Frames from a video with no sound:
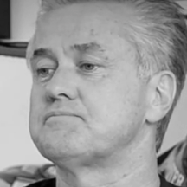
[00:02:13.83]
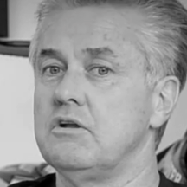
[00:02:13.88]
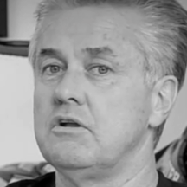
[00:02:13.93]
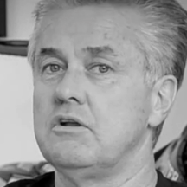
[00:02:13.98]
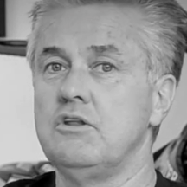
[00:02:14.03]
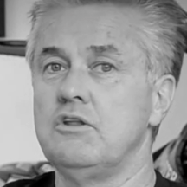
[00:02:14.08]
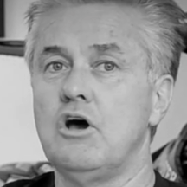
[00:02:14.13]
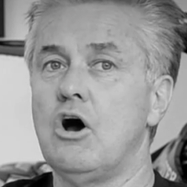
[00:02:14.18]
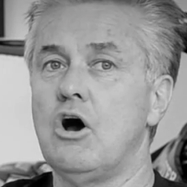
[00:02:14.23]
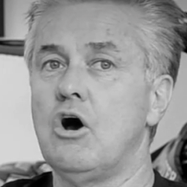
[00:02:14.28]

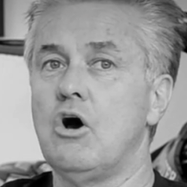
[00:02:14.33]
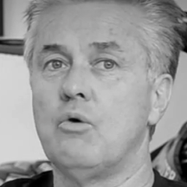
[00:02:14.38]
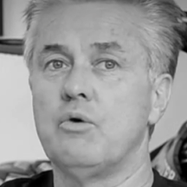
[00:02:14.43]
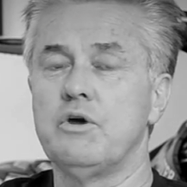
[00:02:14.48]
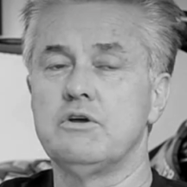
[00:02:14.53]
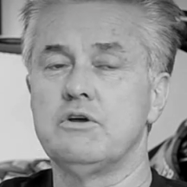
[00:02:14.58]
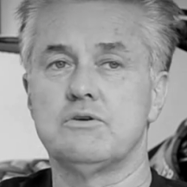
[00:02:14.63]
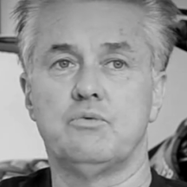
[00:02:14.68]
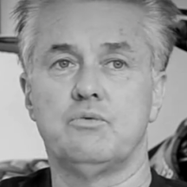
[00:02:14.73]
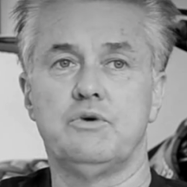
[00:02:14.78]
No,
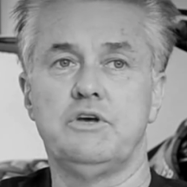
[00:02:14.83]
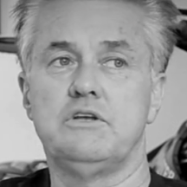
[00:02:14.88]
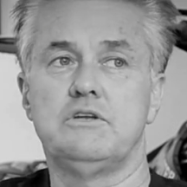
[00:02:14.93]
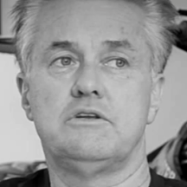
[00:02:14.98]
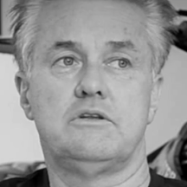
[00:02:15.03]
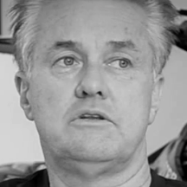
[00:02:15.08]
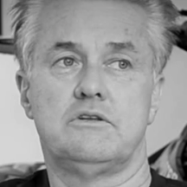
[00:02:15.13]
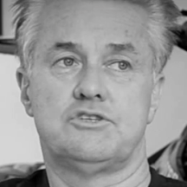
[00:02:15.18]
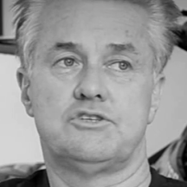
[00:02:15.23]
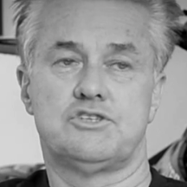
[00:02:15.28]
we
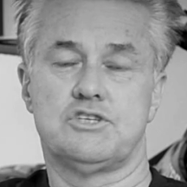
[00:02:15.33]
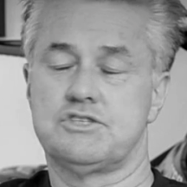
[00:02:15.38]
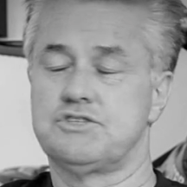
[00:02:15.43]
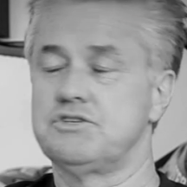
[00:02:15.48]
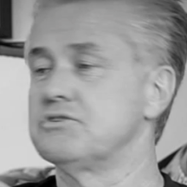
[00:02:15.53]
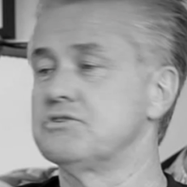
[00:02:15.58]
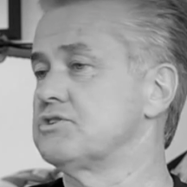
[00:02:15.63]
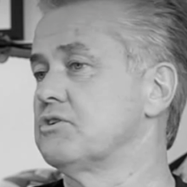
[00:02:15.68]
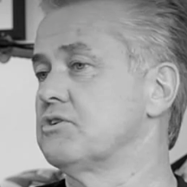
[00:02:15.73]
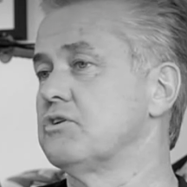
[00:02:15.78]
just
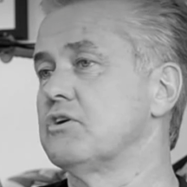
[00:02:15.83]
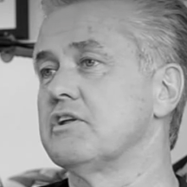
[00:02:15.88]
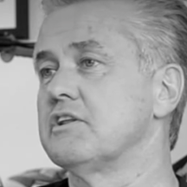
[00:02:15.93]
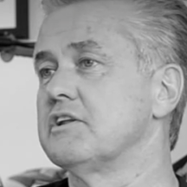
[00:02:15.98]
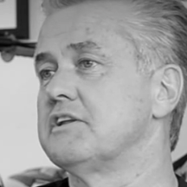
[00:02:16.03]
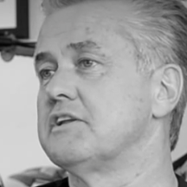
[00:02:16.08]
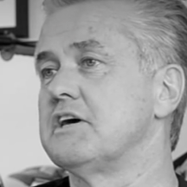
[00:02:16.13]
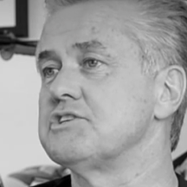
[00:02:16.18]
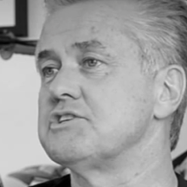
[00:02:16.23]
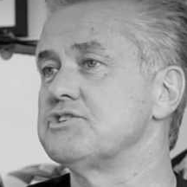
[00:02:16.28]
used to go to the
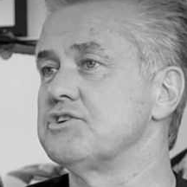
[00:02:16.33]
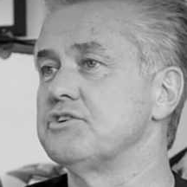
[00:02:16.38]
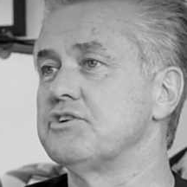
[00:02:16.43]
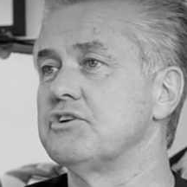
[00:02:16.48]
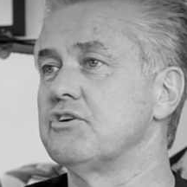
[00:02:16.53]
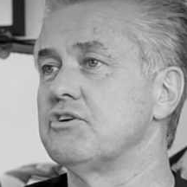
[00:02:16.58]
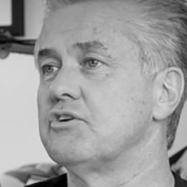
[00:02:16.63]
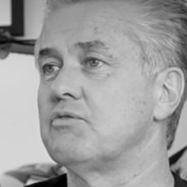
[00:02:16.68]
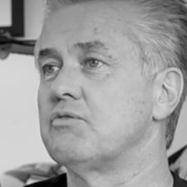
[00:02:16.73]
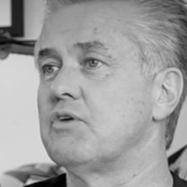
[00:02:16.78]
desert,
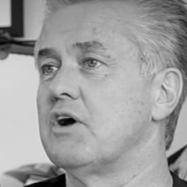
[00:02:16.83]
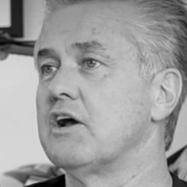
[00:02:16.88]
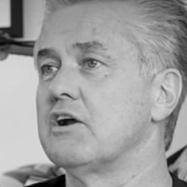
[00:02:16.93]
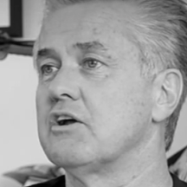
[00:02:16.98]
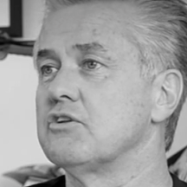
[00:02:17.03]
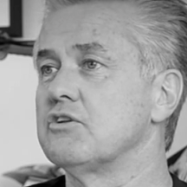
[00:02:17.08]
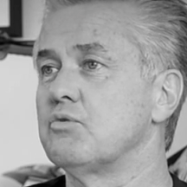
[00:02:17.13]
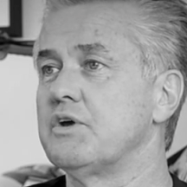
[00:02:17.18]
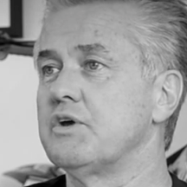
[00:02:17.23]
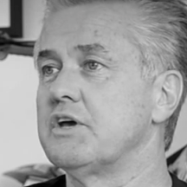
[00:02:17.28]
and ride
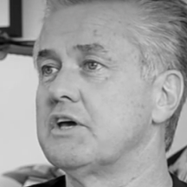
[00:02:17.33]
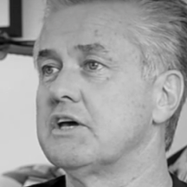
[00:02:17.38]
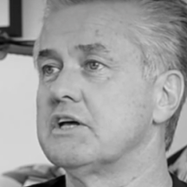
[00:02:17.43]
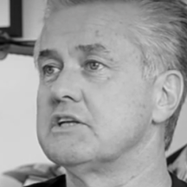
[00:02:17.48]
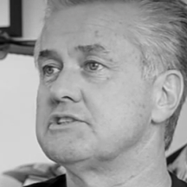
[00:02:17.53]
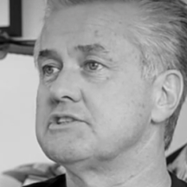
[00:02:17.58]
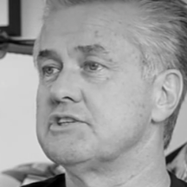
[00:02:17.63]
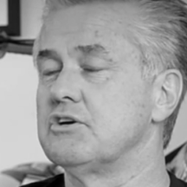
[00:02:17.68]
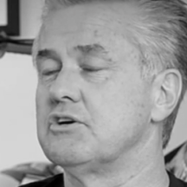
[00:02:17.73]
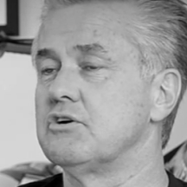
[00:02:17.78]
on the
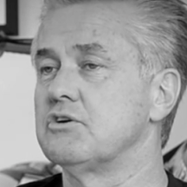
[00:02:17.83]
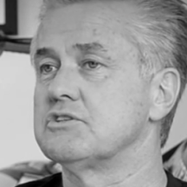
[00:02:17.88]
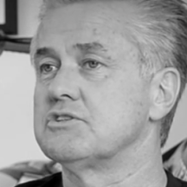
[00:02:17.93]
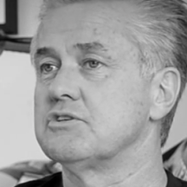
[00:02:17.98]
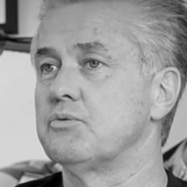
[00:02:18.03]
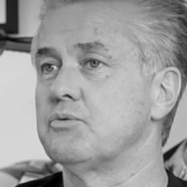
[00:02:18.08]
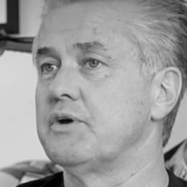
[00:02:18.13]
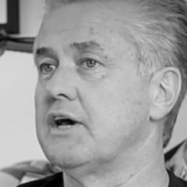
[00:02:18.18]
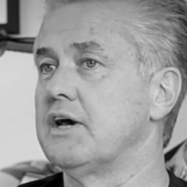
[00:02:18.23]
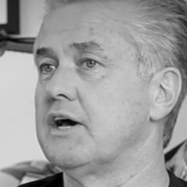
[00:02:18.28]
weekends, and
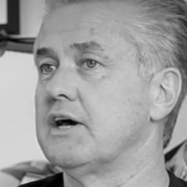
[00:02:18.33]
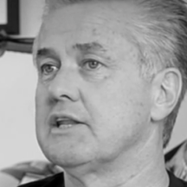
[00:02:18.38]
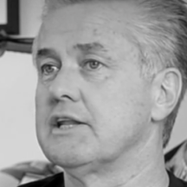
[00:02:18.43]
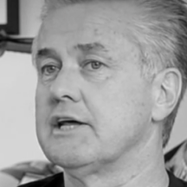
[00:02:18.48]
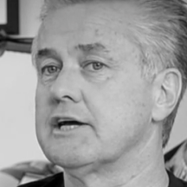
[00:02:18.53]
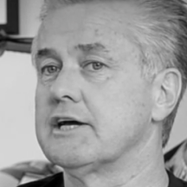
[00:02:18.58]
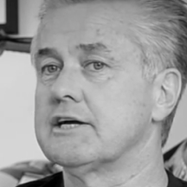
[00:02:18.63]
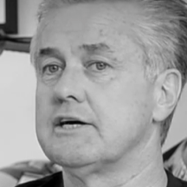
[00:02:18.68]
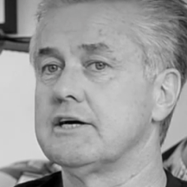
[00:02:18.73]
so we had my